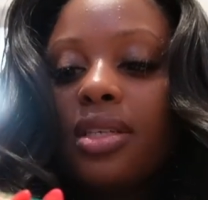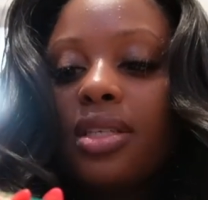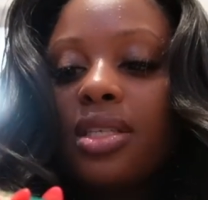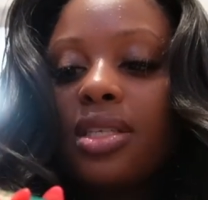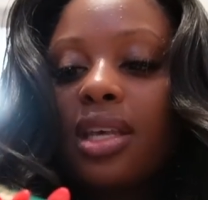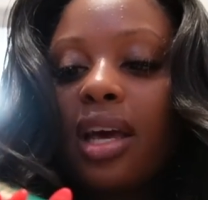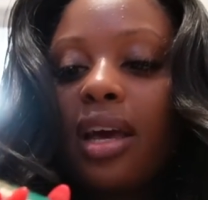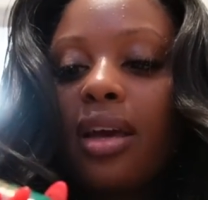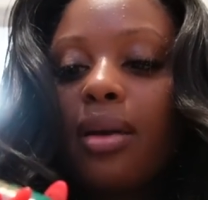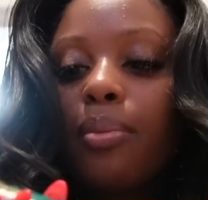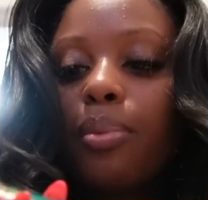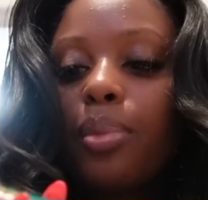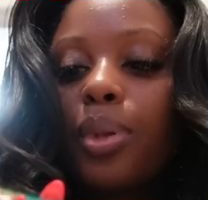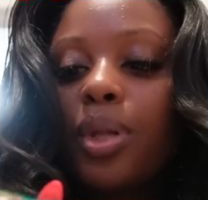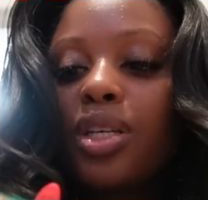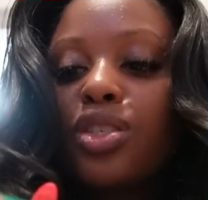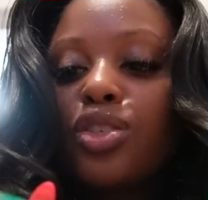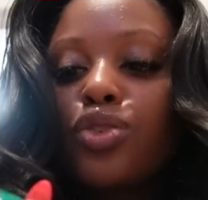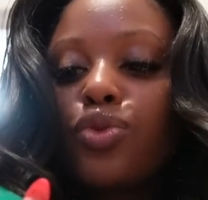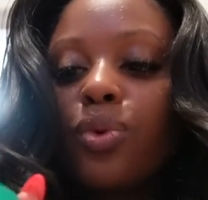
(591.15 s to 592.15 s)
Set
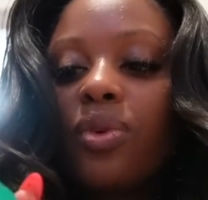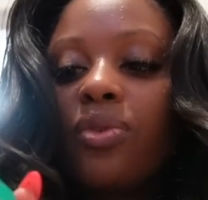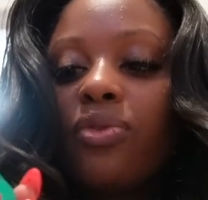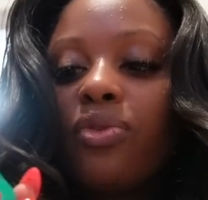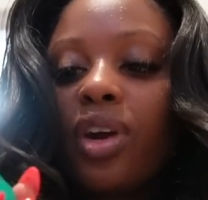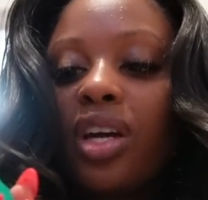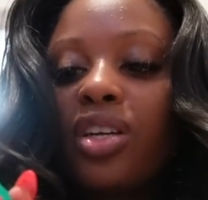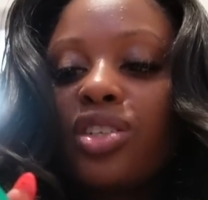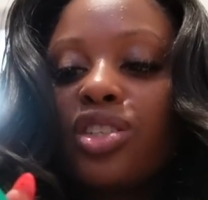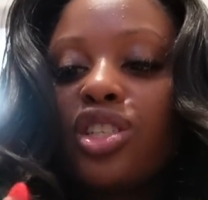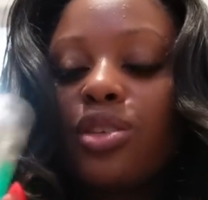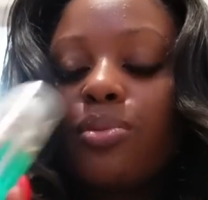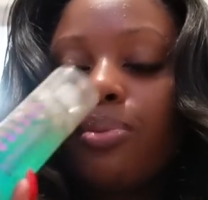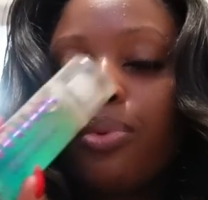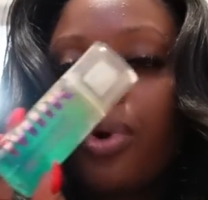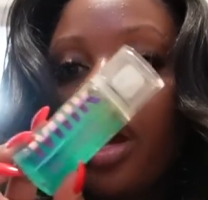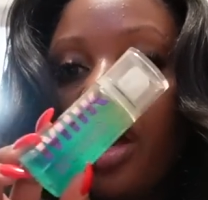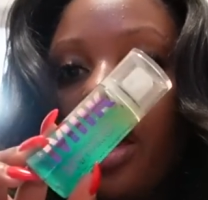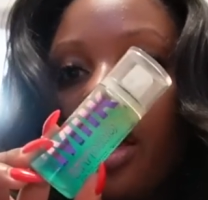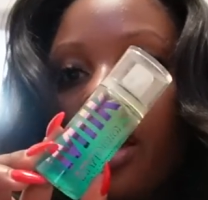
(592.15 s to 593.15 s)
Plus Refresh
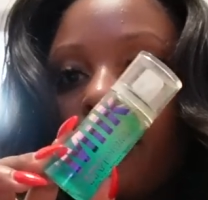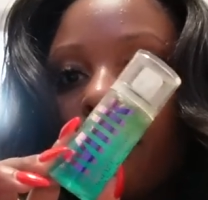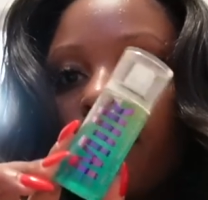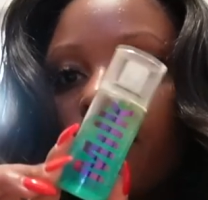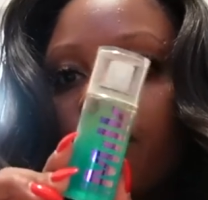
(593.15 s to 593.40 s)
Spray.